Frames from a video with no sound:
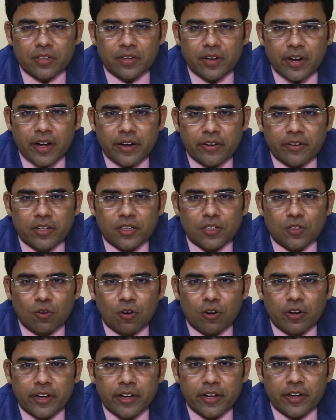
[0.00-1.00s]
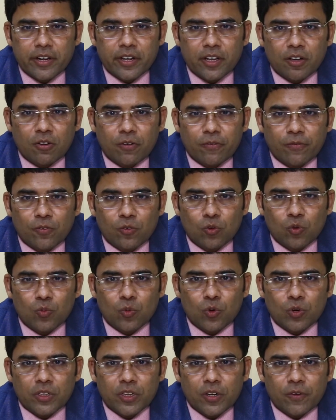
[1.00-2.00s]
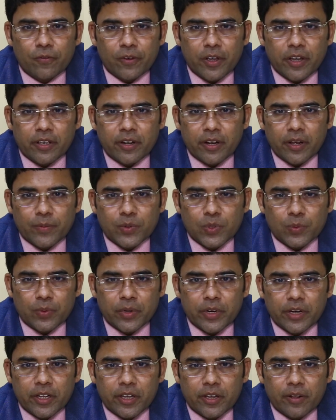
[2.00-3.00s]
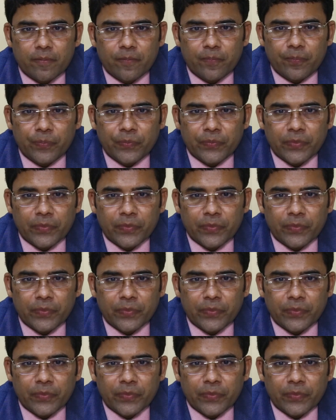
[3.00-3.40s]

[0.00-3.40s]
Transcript: dietary salt intake of no more than 5 grams per day.